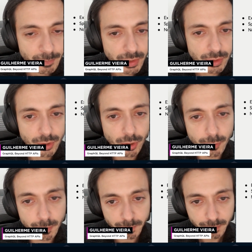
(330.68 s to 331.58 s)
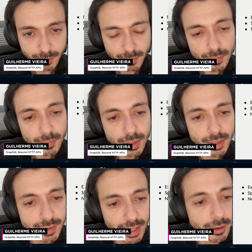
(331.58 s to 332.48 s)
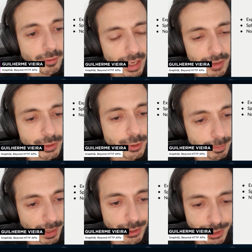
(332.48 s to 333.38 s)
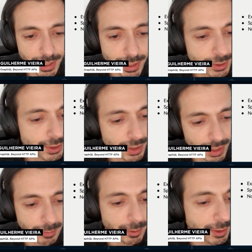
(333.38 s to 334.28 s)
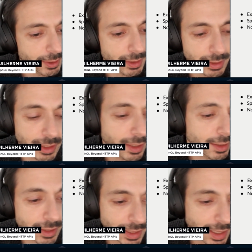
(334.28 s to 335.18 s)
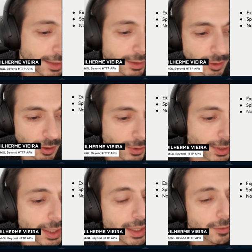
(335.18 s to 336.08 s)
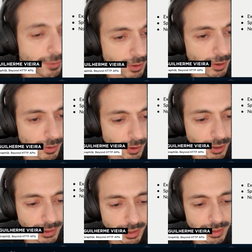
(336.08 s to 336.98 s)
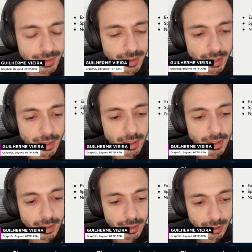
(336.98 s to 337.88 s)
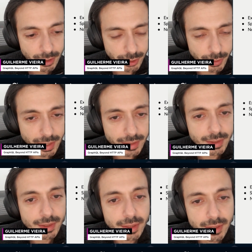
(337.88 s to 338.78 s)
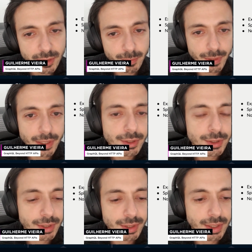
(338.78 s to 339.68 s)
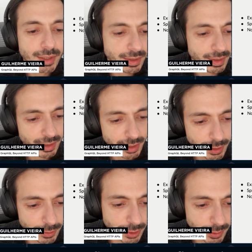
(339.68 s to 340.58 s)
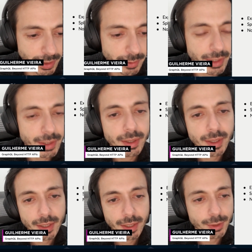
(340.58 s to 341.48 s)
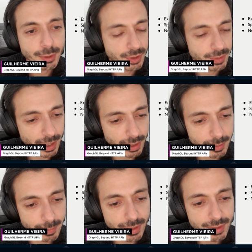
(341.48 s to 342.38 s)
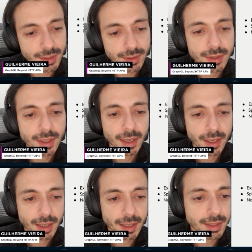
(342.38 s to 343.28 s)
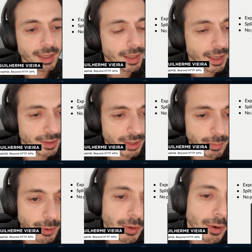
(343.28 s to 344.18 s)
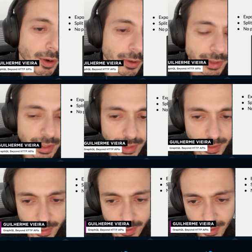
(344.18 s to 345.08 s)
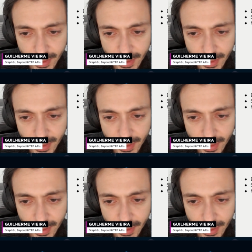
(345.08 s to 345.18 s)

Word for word: So instead of having to paginate and we and get all the data for all orders, you can split this huge query into smaller pieces and then assemble all the data